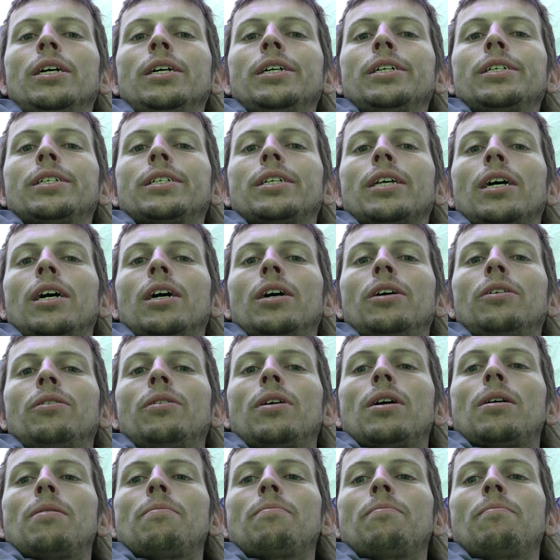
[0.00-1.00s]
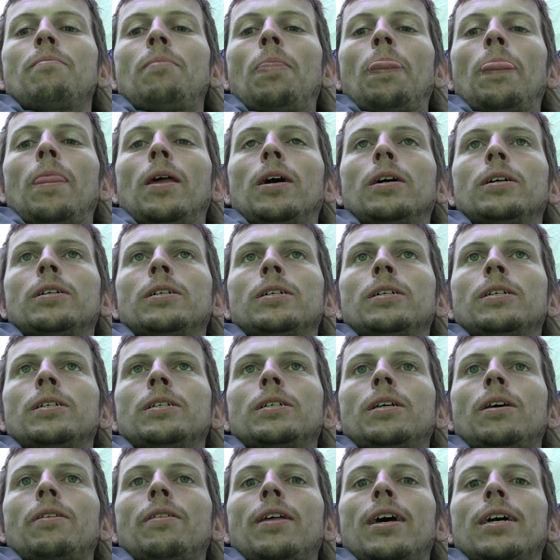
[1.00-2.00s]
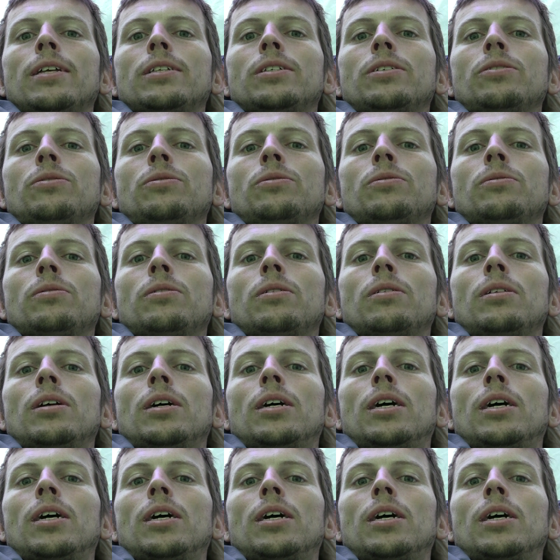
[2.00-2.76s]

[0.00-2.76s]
So that's all.